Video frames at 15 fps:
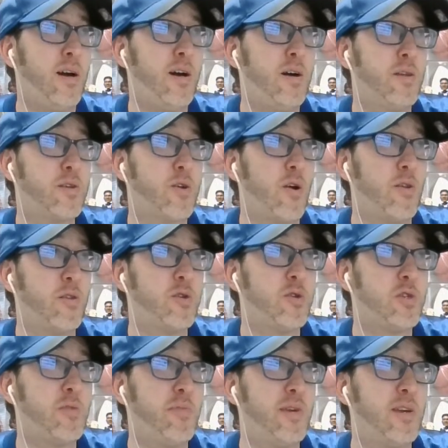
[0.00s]
The Cardinals
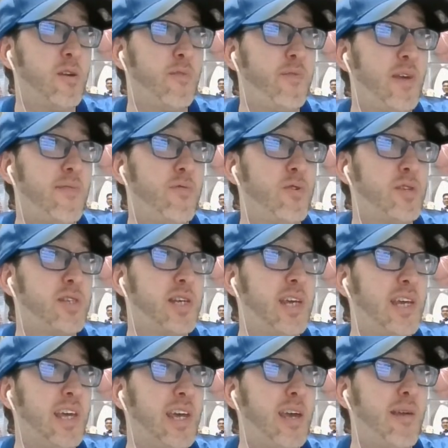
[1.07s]
used to be your favorite
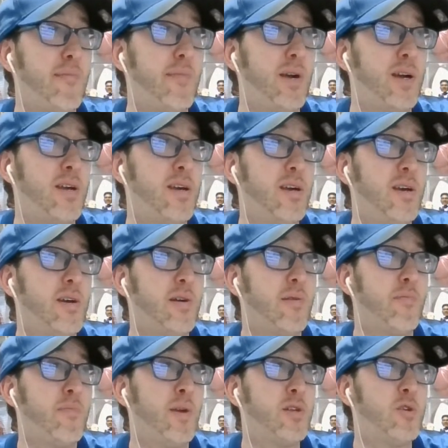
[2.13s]
team,
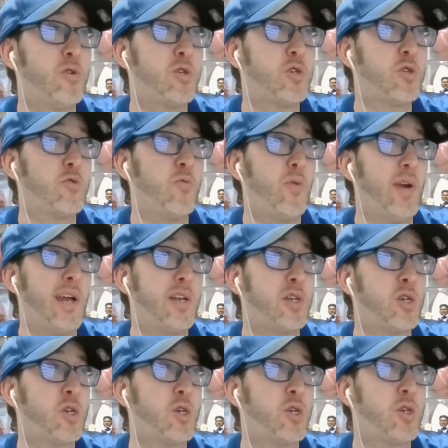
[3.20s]
but you
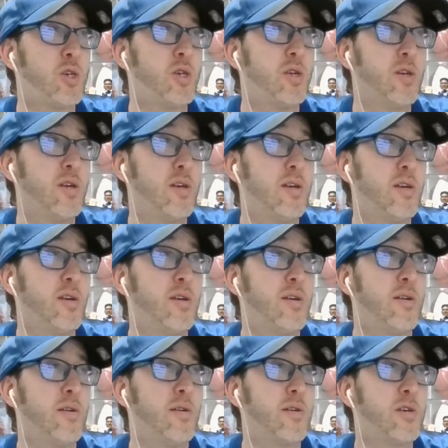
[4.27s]
switched.
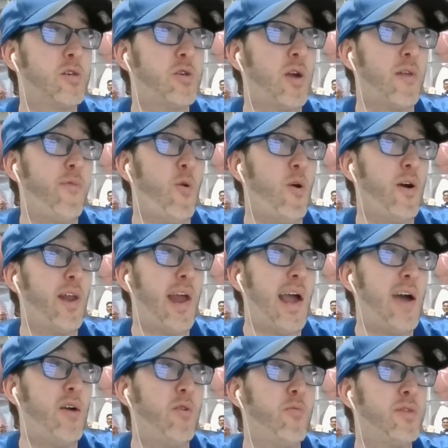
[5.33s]
You had a falling
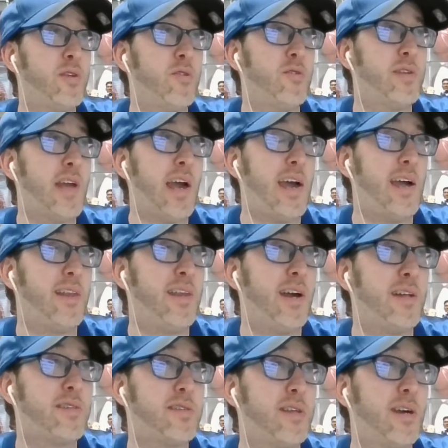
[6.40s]
out with your dad.
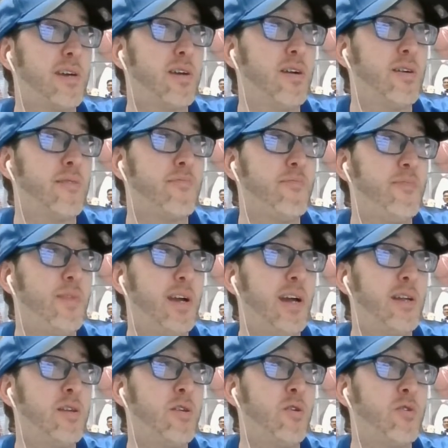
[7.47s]
That's not good.
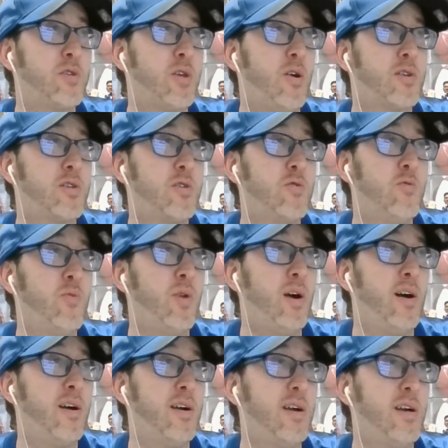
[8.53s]
You don't talk to him
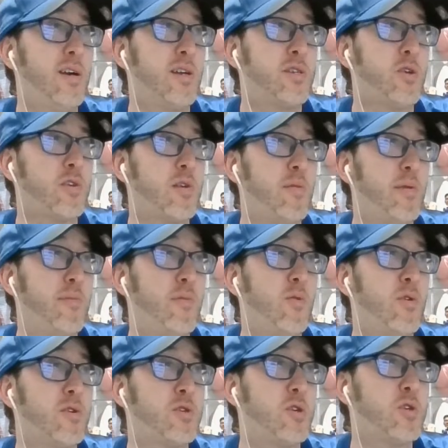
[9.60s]

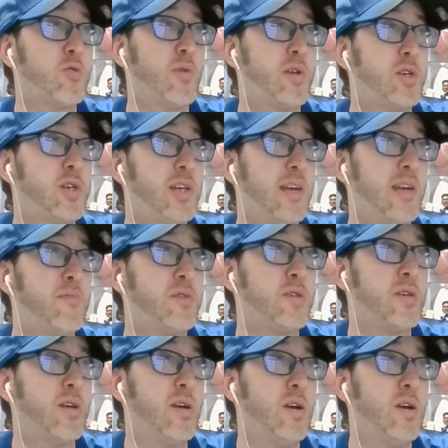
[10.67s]
anymore, so you switch teams.